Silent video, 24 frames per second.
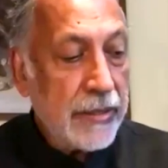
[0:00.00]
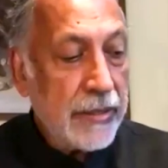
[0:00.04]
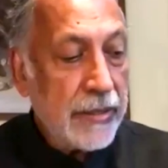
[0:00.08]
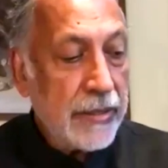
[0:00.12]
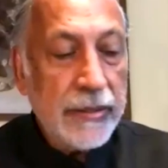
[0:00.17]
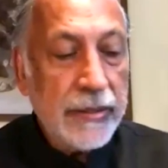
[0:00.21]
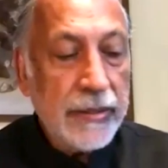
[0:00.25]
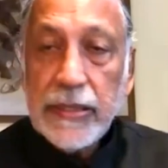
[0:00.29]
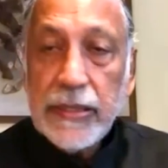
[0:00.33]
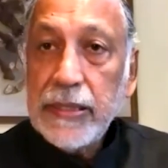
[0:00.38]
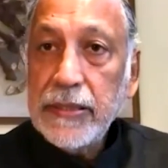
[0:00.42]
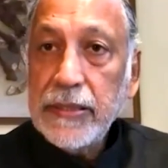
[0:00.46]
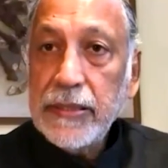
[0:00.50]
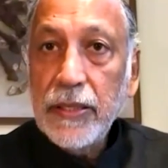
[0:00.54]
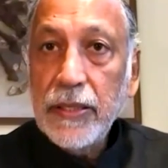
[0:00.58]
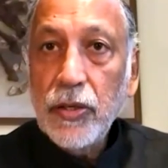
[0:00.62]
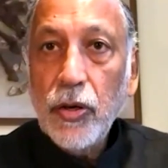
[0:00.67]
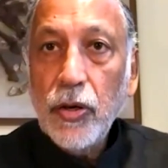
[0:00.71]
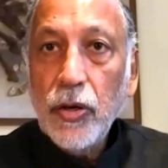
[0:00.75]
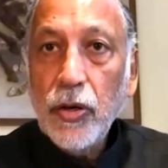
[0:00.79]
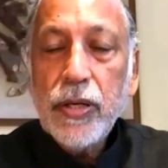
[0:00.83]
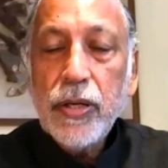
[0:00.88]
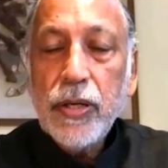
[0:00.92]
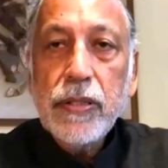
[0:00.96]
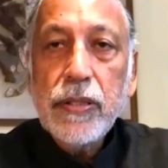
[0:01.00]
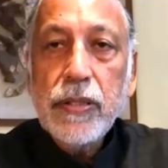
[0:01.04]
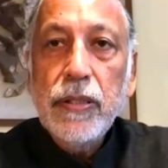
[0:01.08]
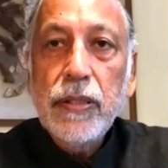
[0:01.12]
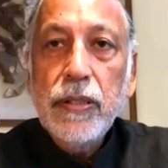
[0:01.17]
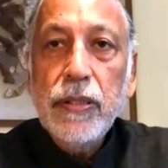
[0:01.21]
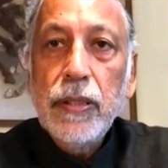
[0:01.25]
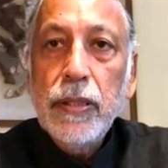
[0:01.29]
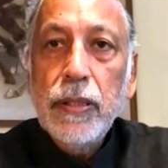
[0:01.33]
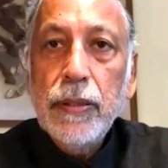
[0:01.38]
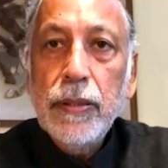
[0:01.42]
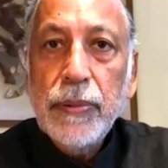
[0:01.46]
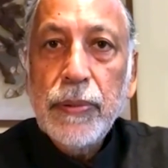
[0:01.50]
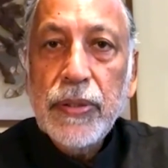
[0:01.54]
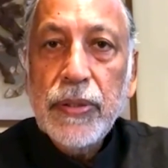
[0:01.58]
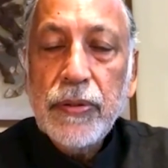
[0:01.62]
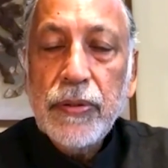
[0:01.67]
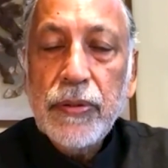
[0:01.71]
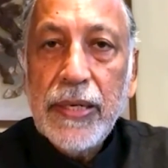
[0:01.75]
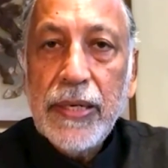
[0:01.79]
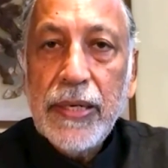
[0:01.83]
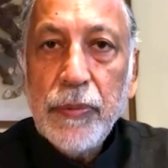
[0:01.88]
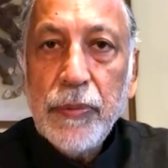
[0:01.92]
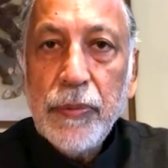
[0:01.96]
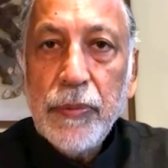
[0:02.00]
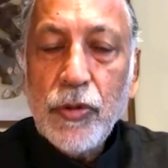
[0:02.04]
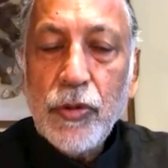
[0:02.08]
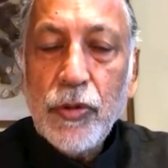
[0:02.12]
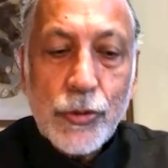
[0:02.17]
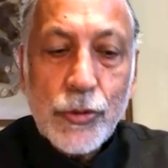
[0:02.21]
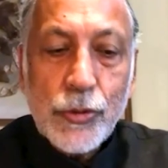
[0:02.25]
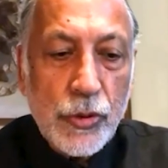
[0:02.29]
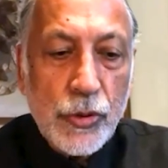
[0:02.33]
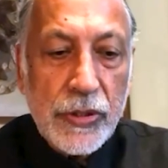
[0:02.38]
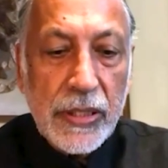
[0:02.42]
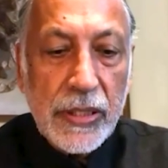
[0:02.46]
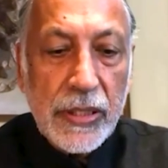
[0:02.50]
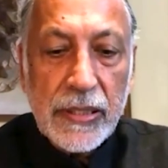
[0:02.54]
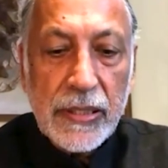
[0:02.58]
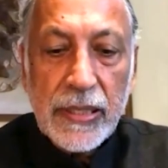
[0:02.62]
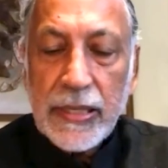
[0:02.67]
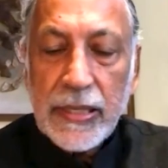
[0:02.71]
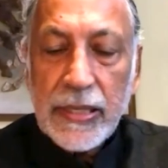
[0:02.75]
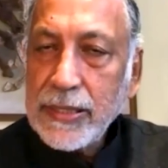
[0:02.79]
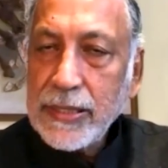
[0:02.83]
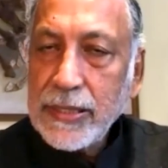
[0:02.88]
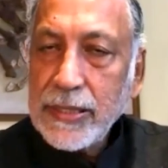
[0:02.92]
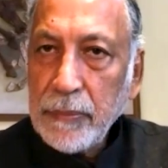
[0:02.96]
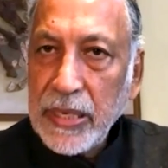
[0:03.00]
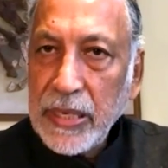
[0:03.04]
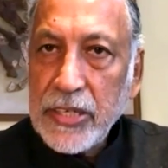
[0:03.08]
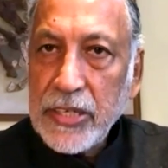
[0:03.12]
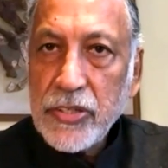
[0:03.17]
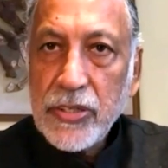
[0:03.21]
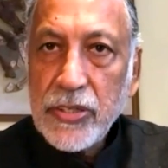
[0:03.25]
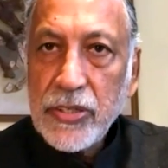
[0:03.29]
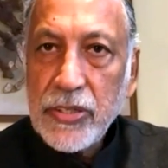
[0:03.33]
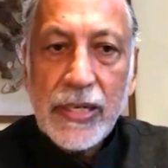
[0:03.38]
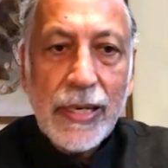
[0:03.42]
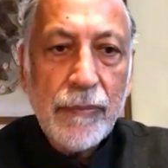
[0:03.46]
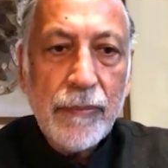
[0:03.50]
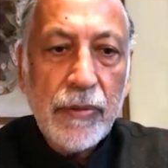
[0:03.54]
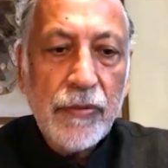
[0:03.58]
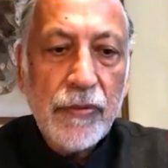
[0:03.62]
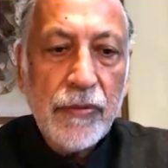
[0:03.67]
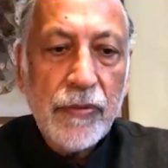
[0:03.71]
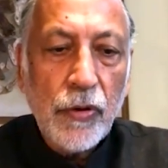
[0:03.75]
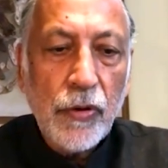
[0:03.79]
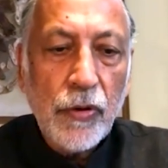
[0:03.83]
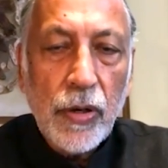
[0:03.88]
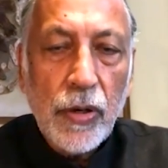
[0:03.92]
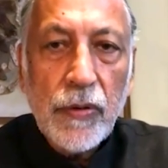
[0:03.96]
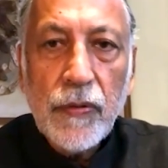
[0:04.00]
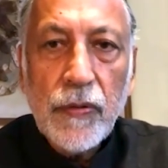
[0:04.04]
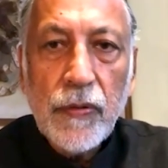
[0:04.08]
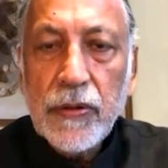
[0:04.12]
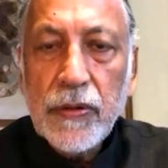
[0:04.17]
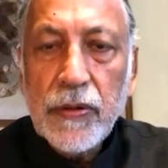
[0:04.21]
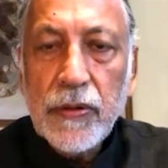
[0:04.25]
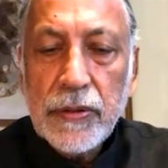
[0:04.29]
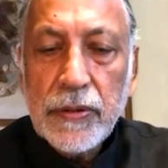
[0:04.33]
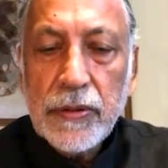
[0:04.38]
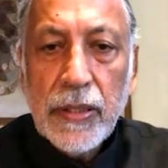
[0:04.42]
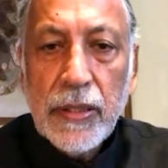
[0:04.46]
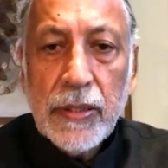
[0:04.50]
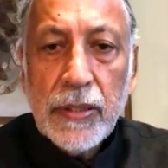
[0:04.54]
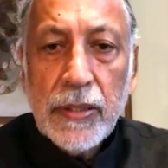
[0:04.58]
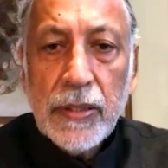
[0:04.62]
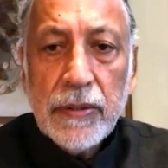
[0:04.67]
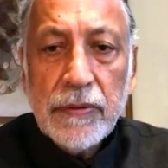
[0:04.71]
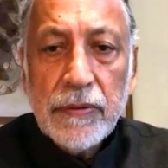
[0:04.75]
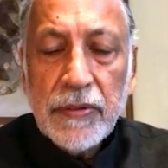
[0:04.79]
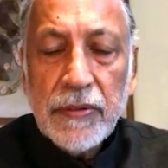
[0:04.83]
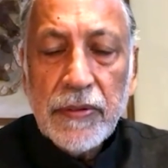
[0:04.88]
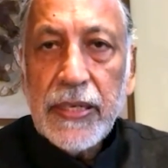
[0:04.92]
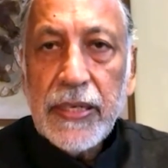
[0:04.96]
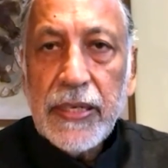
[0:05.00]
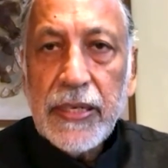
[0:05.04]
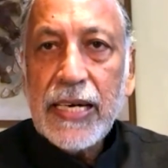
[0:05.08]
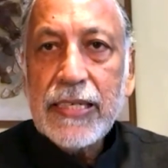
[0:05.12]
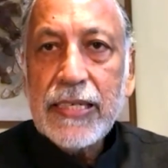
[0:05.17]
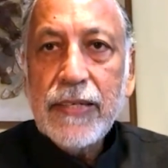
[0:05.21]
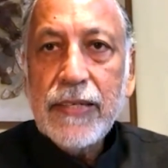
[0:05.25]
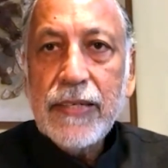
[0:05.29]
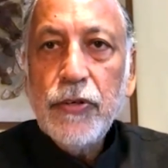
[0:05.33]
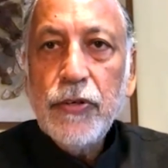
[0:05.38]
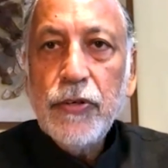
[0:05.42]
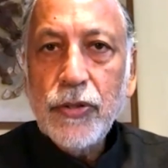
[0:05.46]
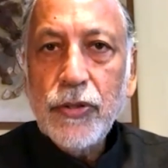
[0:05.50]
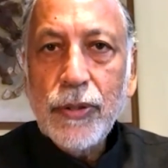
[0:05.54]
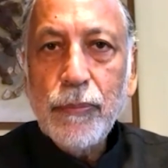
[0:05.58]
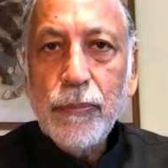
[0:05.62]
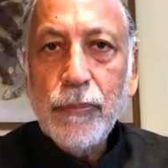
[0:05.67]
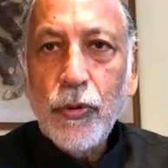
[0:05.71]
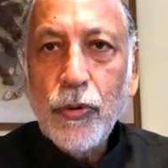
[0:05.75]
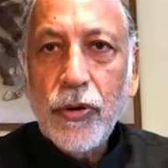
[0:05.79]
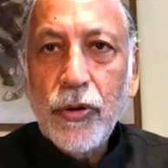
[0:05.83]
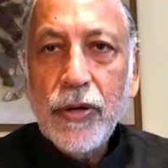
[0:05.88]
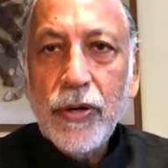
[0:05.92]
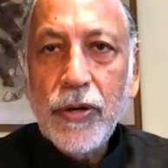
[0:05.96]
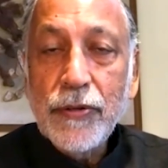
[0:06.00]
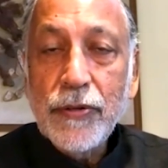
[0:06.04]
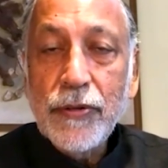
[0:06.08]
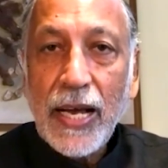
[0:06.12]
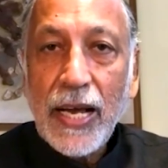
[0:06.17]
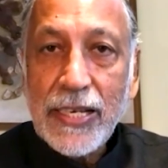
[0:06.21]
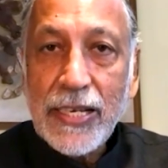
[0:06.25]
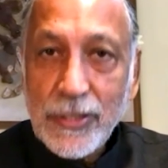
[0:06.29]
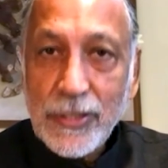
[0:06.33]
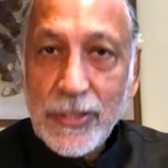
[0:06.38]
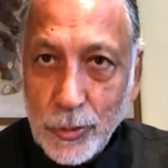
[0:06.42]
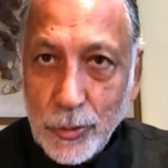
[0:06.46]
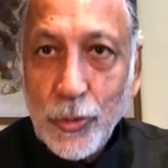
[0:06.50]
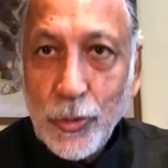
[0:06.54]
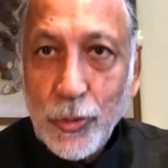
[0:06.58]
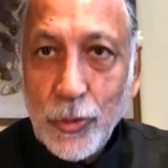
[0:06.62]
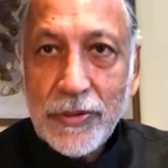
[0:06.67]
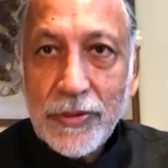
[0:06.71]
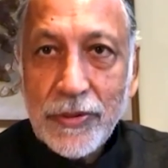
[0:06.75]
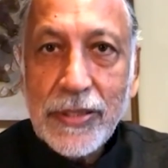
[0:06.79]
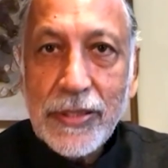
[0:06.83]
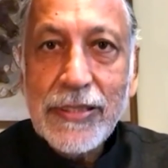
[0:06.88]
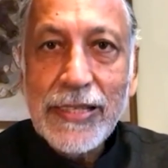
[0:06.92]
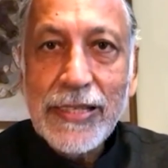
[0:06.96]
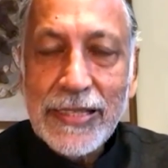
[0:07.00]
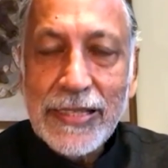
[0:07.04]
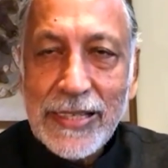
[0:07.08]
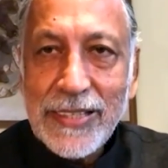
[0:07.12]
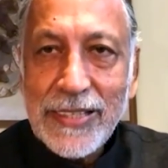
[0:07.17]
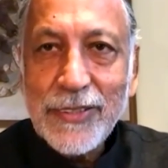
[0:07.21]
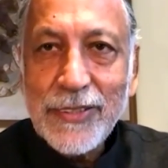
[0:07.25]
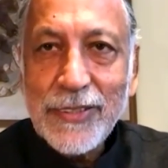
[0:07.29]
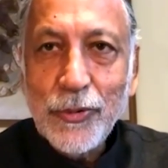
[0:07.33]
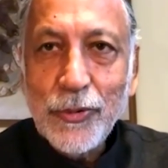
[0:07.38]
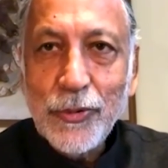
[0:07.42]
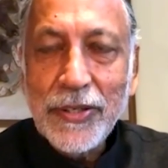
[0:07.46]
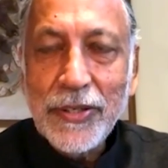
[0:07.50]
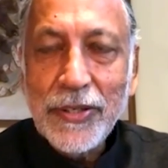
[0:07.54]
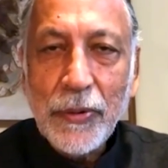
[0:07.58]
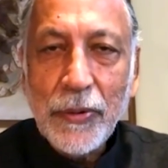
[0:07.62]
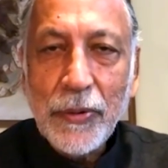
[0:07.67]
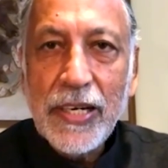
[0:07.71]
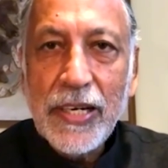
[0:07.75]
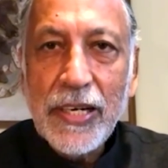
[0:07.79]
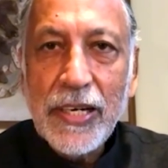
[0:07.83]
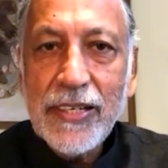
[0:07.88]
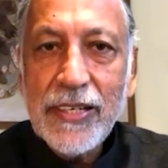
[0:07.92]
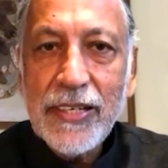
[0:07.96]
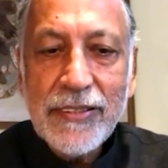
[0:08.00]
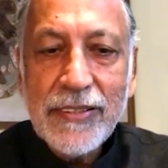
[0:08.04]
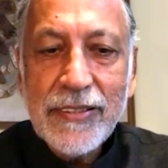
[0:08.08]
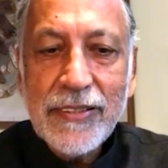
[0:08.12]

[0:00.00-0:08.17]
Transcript: I think there's a lot, uh, but let me also say that, as I mentioned, I'm involved very actively on the board of the high school, the Scindia School in Gwalior.